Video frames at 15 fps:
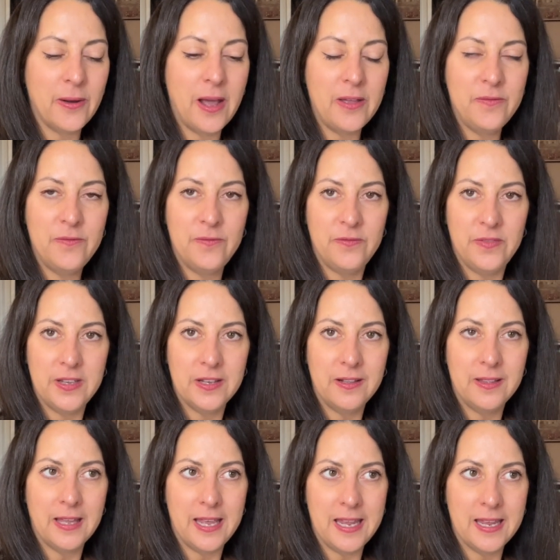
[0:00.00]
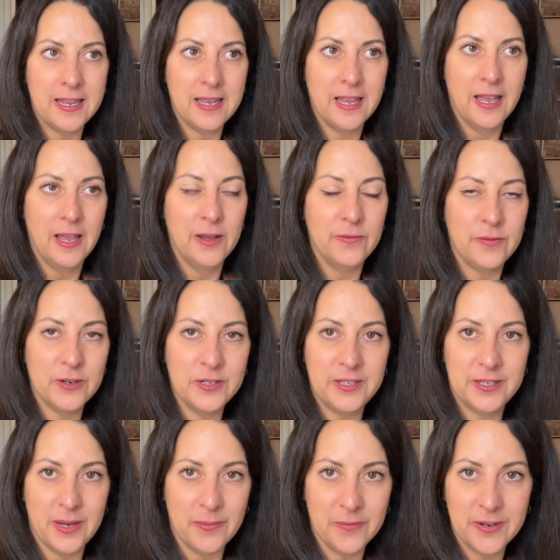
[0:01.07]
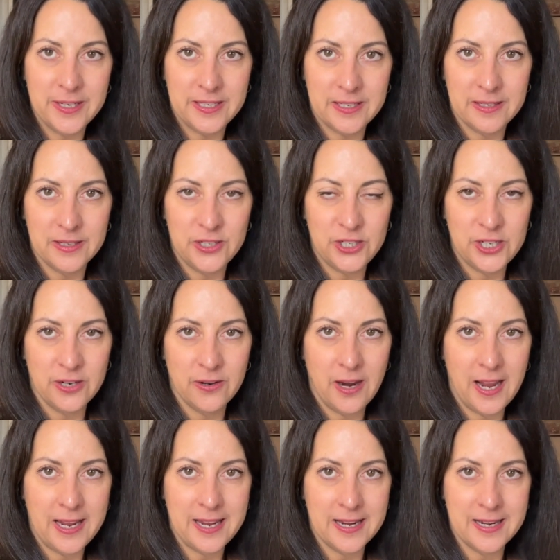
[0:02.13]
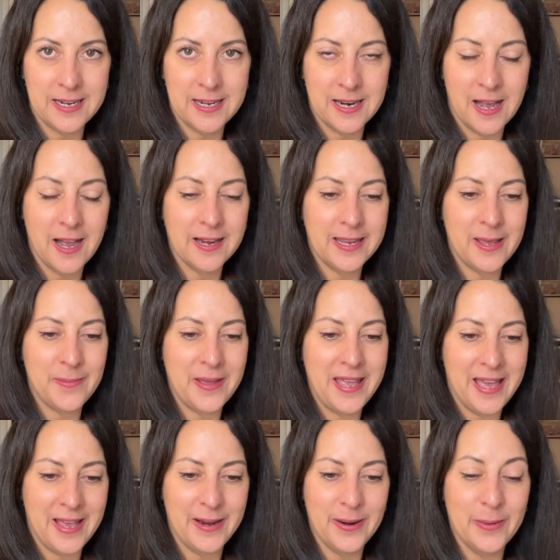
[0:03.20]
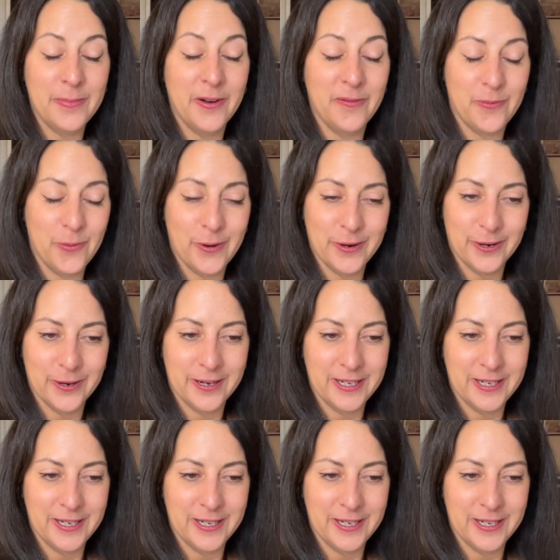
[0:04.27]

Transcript: I feel like for some reason this year, I cannot get my head above water.